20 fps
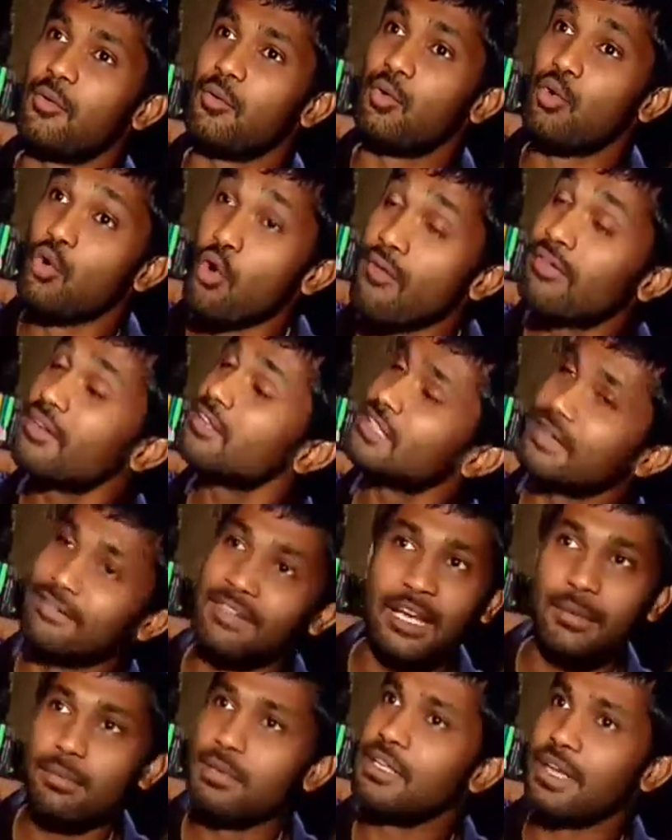whoever is
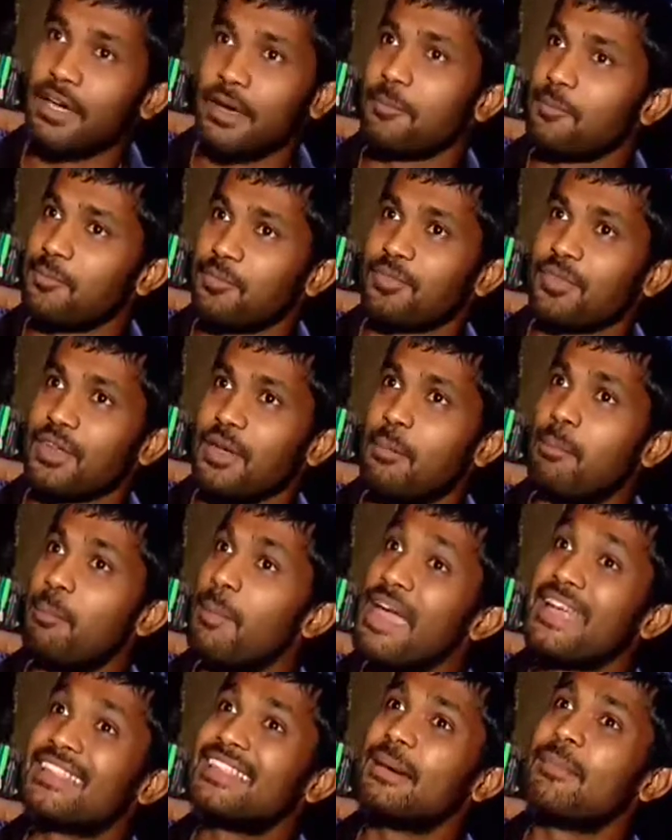available there,
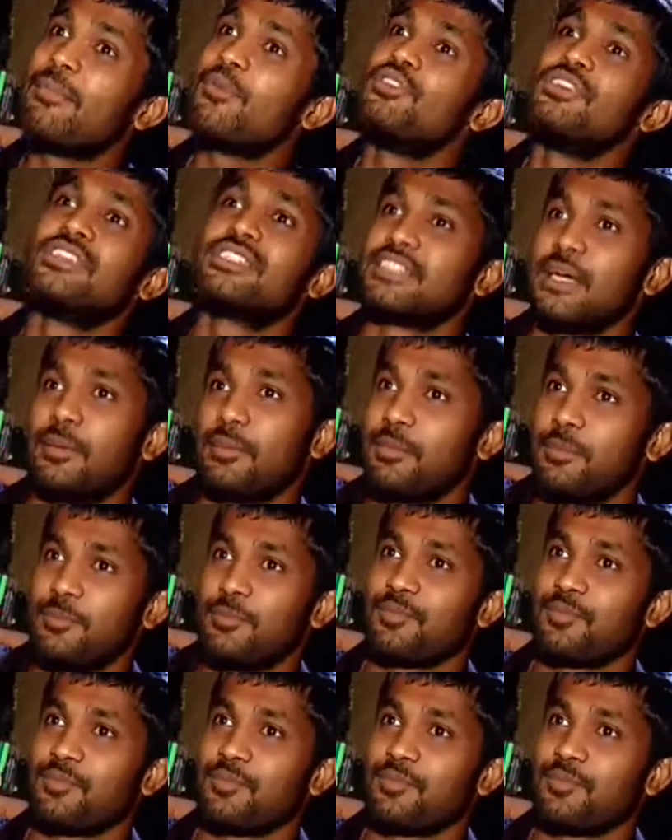make them do this step.